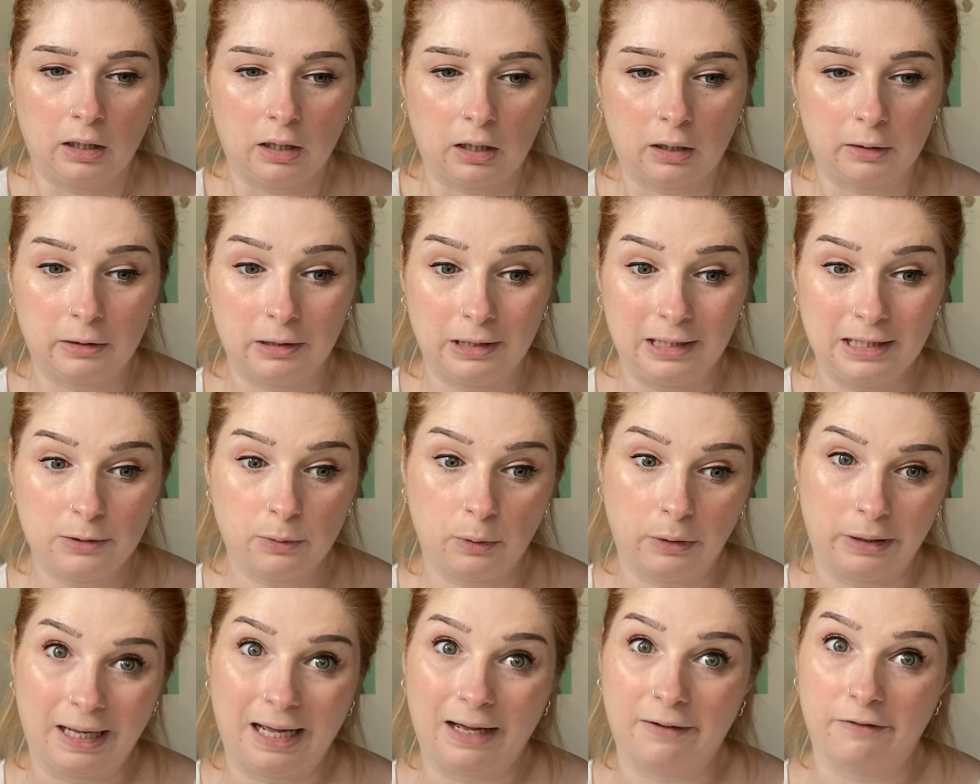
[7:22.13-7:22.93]
I at least
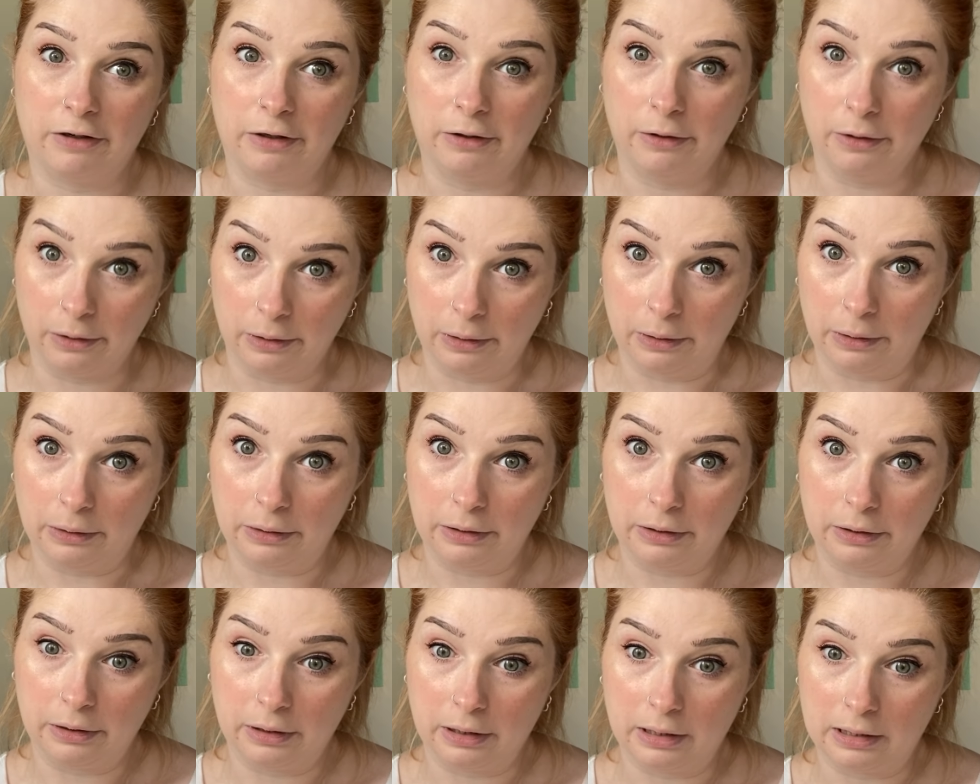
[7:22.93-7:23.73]
want to have a
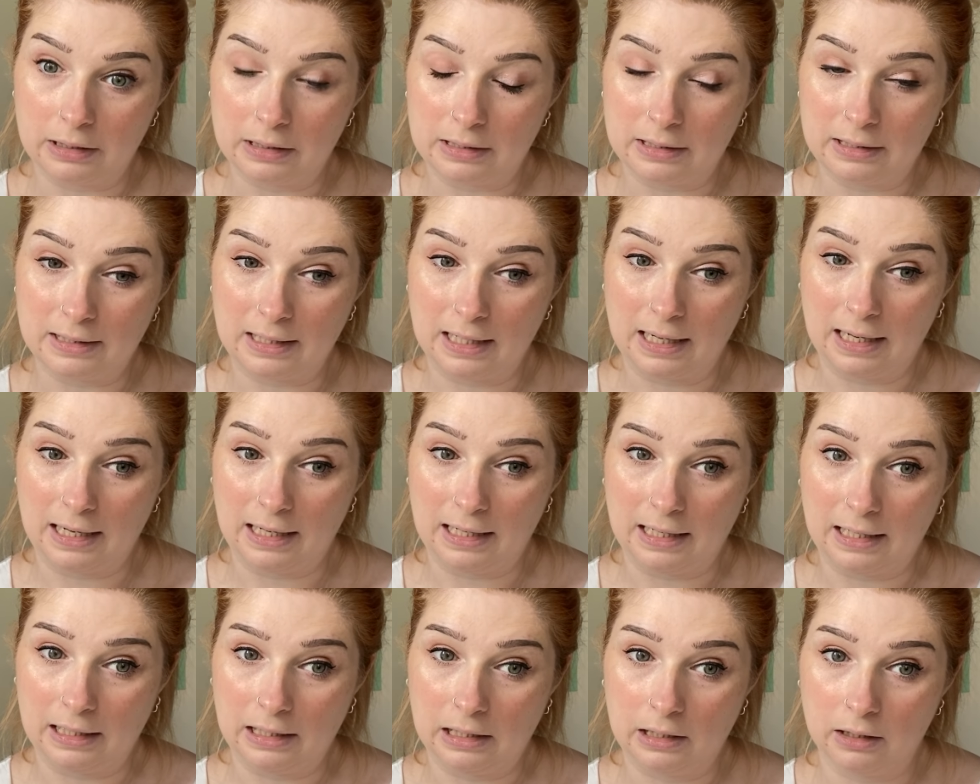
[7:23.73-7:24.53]
look and
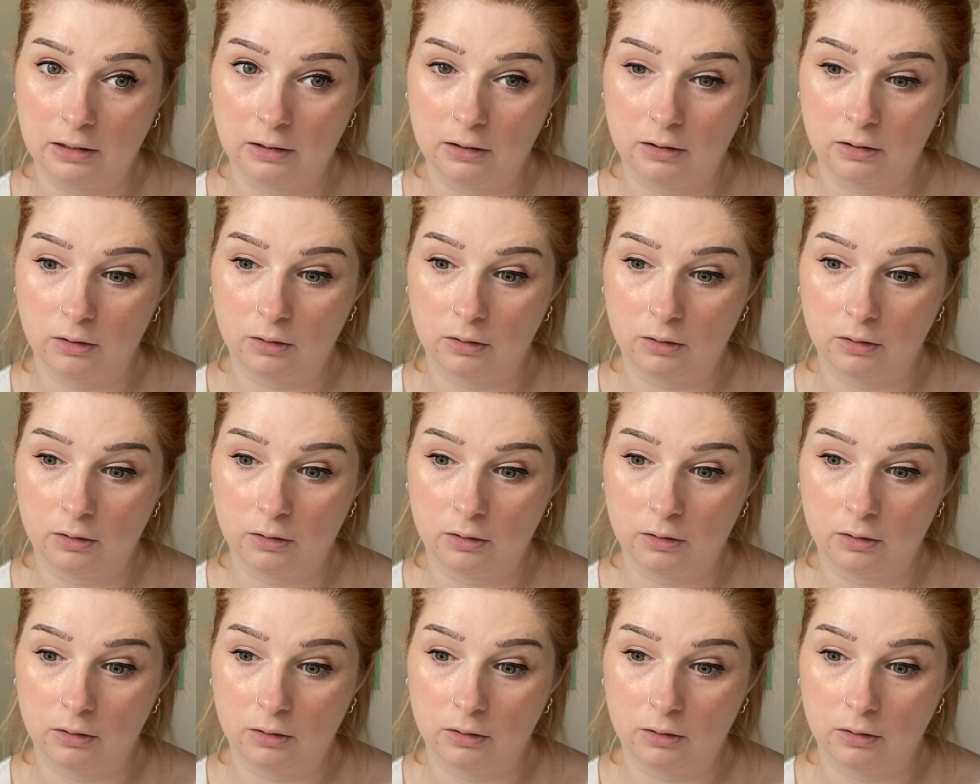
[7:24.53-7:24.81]
see